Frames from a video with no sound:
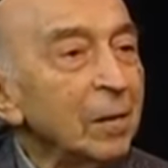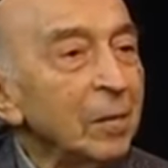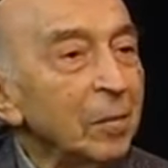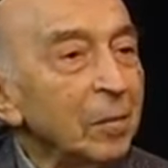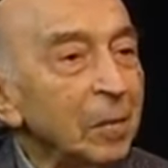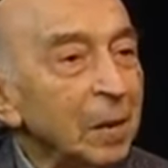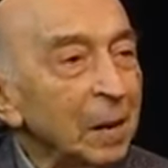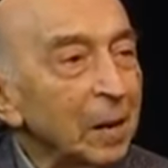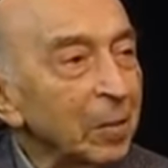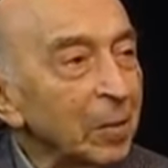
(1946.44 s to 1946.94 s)

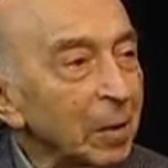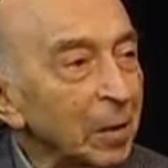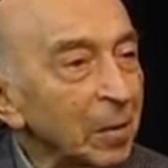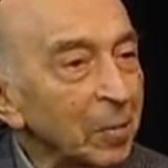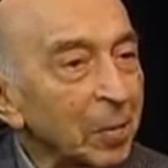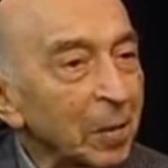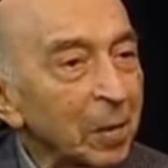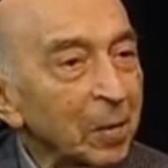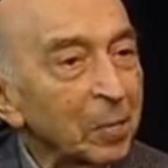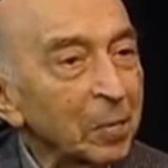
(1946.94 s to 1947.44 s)
many, many
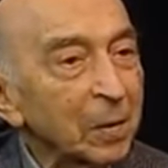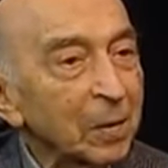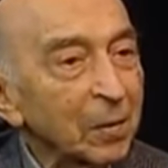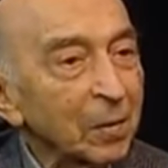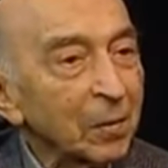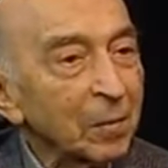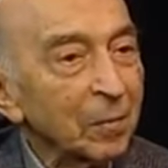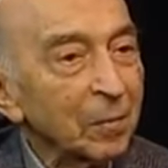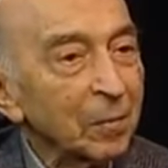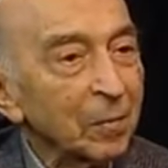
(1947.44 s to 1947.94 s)

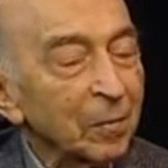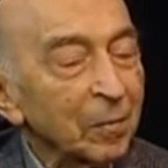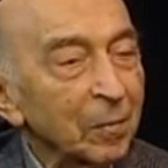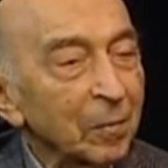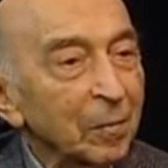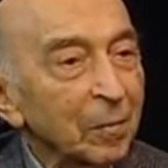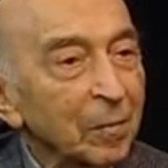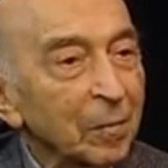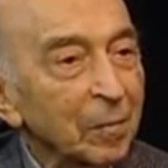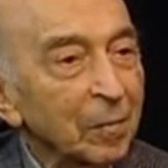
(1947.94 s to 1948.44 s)
papers.
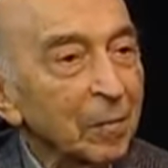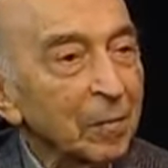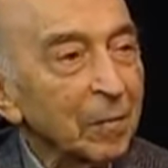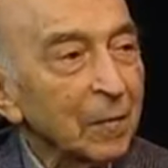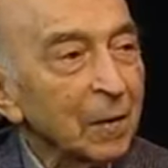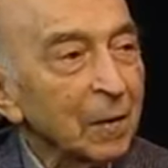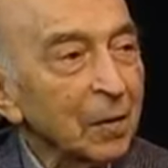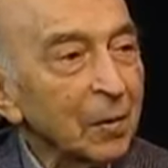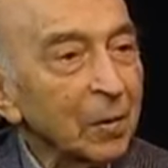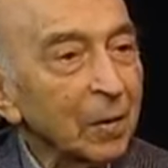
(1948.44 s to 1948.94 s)

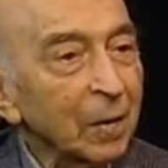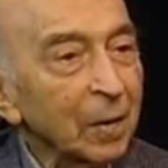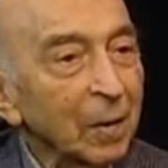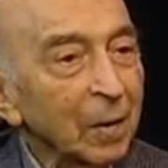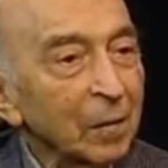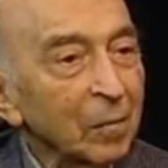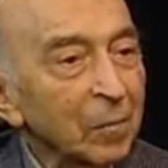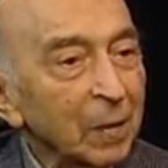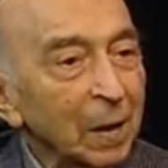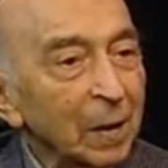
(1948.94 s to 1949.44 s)
So
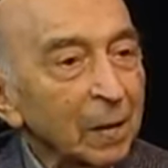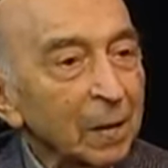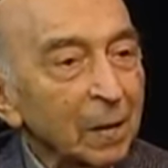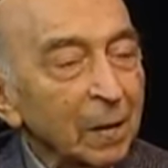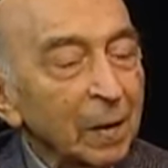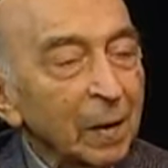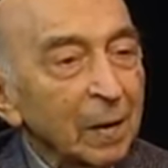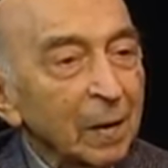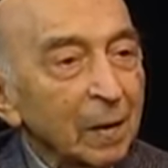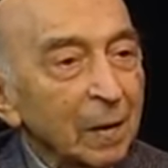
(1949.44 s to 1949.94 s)
my
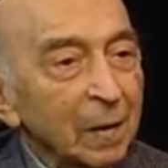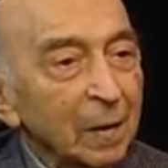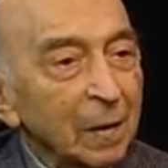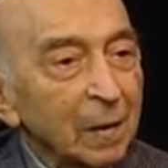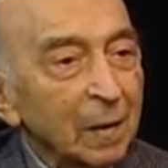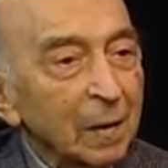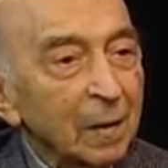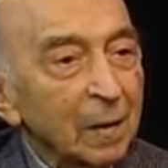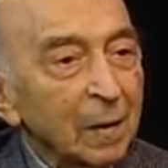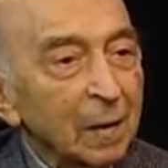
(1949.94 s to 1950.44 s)
thick
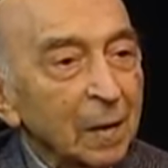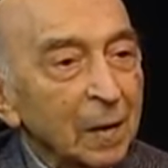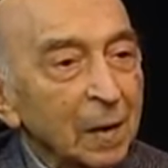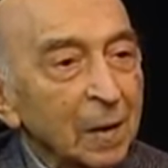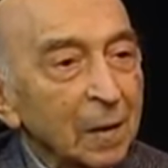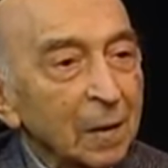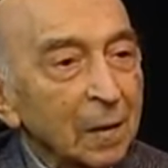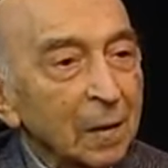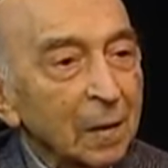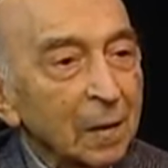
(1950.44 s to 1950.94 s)

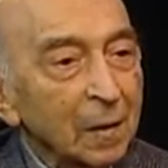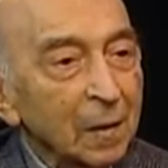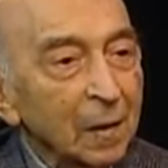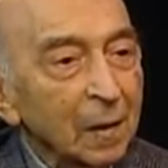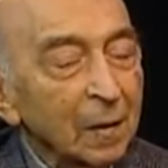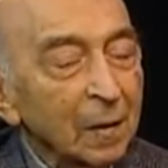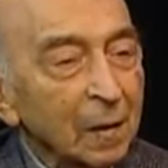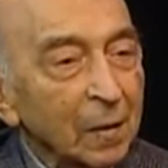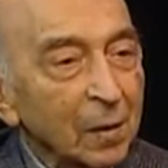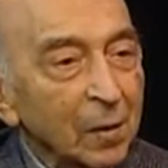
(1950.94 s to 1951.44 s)

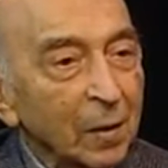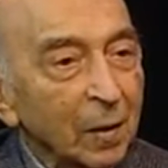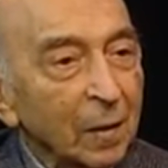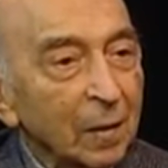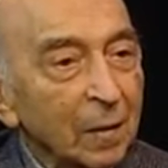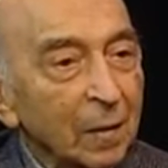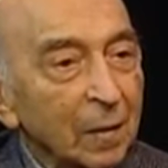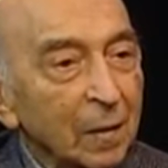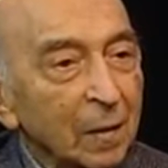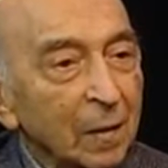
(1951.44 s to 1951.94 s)
skin is thick.
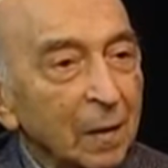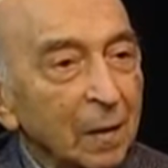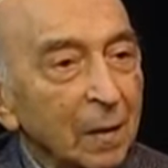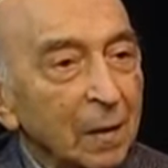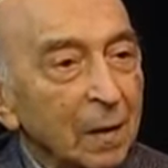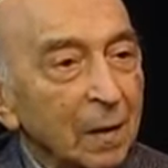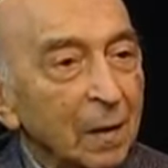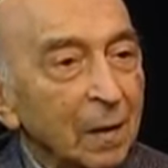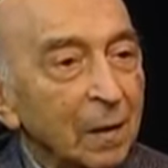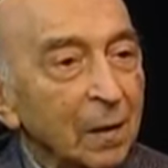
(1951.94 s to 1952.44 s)

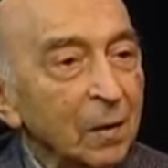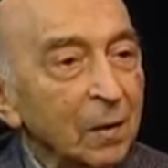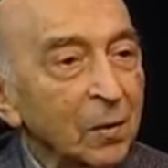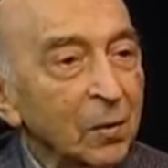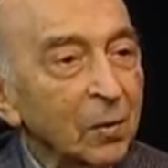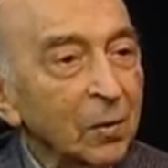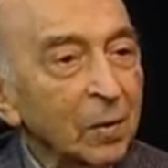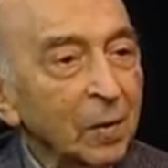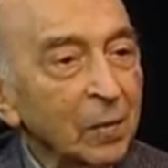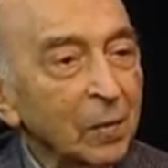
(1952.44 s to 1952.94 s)

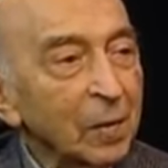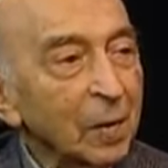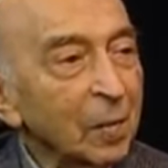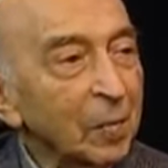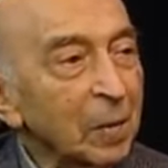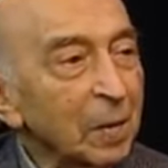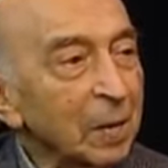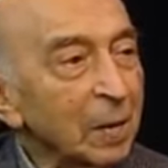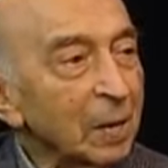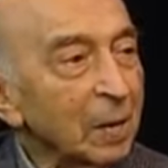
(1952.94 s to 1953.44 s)
So if
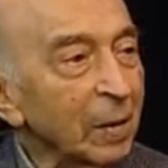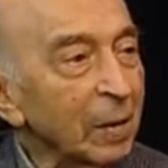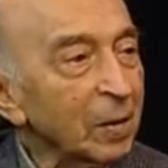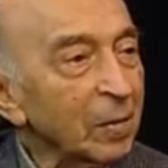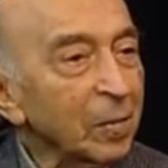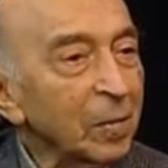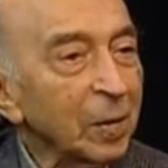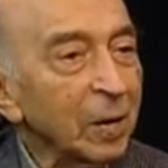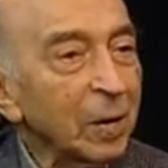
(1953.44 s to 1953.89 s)
somebody tells me